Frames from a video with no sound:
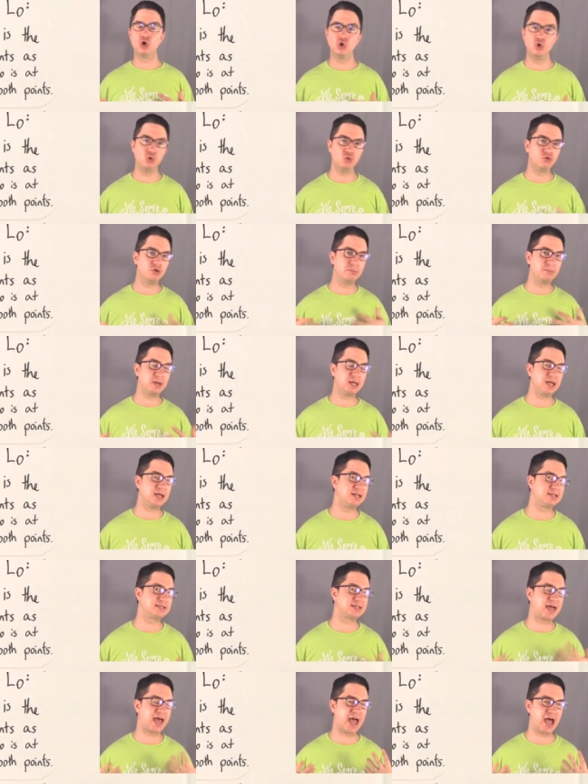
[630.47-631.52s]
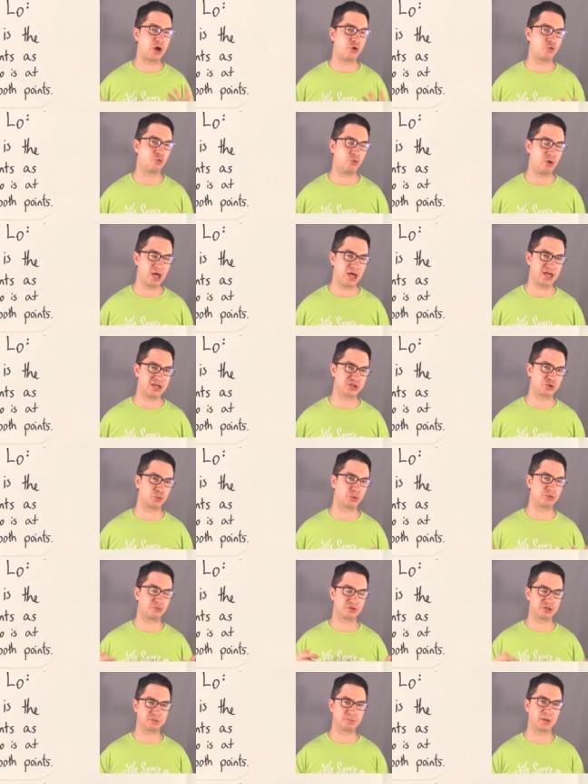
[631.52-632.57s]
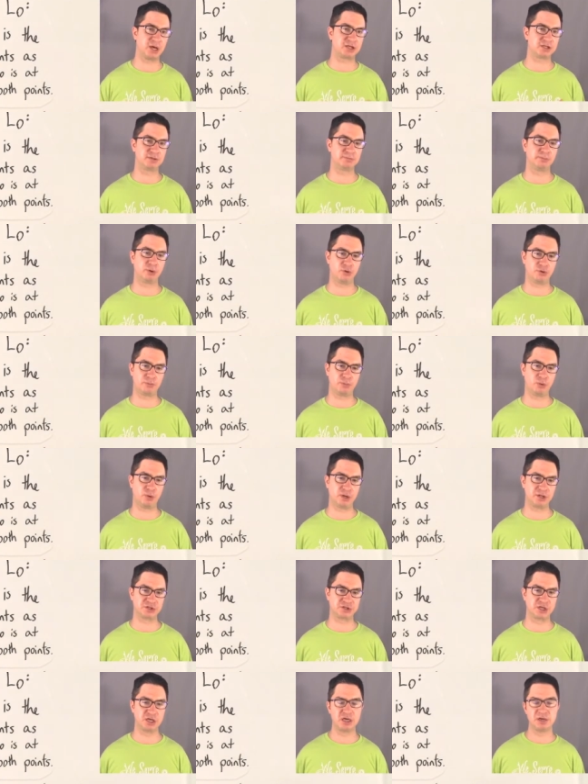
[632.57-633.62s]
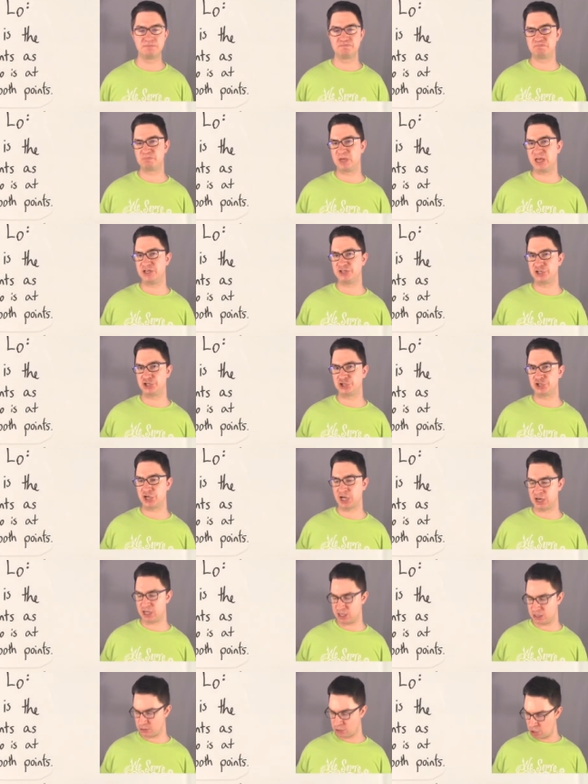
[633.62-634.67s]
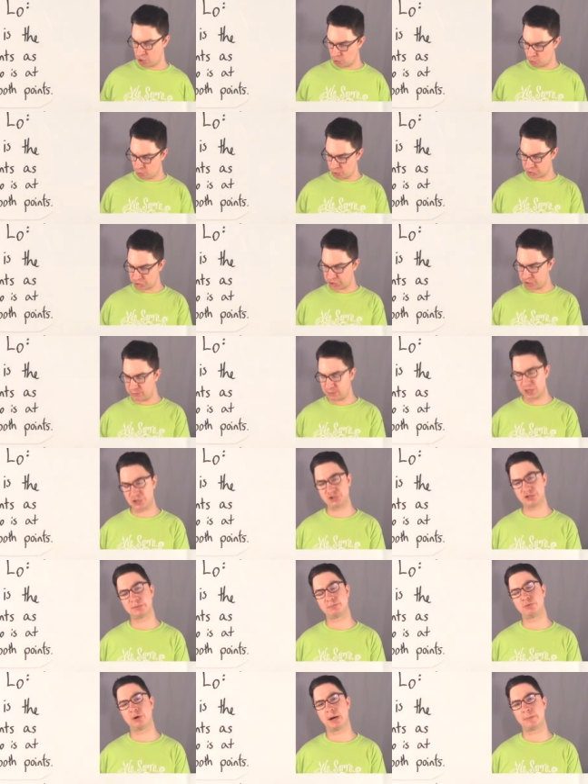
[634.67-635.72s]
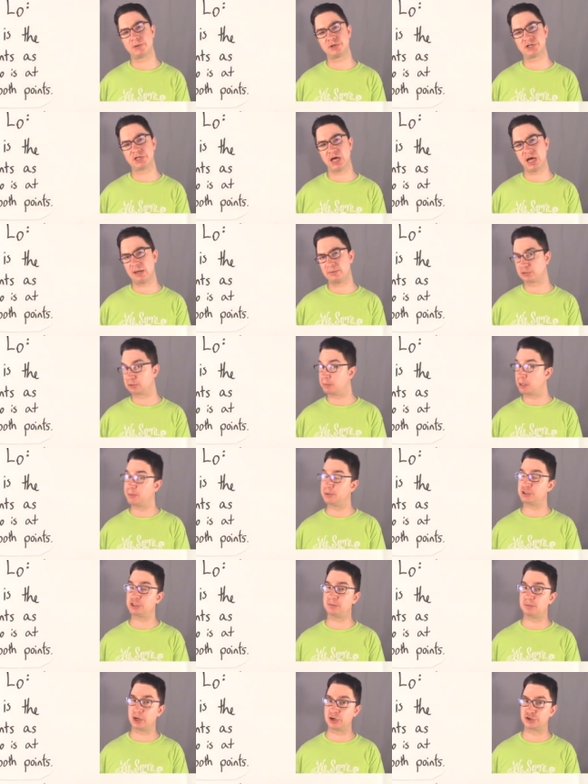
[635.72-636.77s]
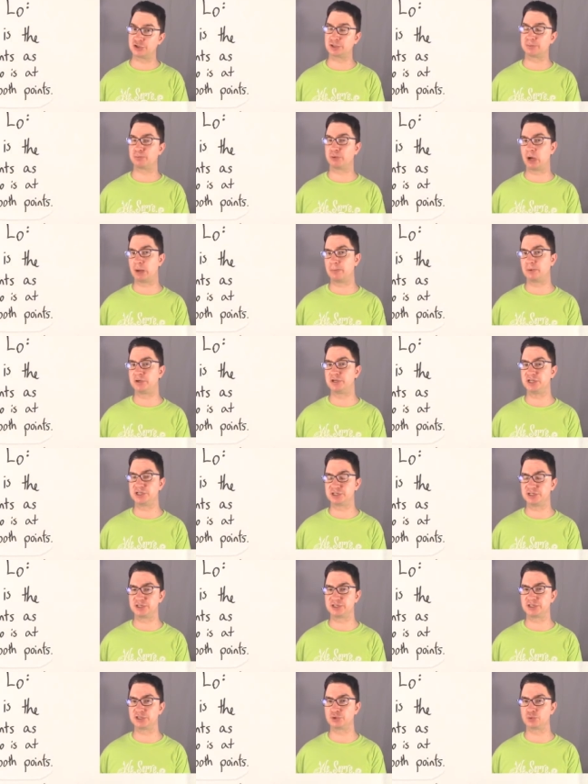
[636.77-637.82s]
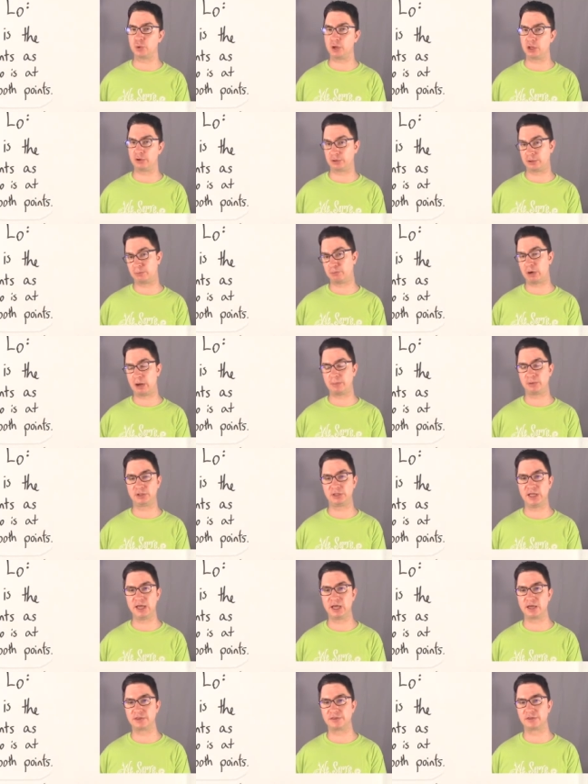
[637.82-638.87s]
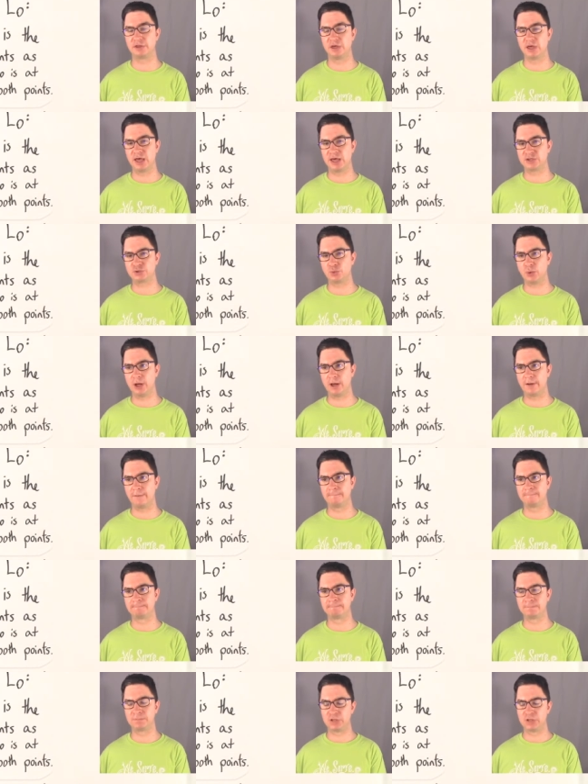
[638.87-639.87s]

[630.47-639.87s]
who remains at rest with respect to both points? Is it Jenny? Well, she measured the proper time, so maybe she measures the proper distance as well, or the proper length as well.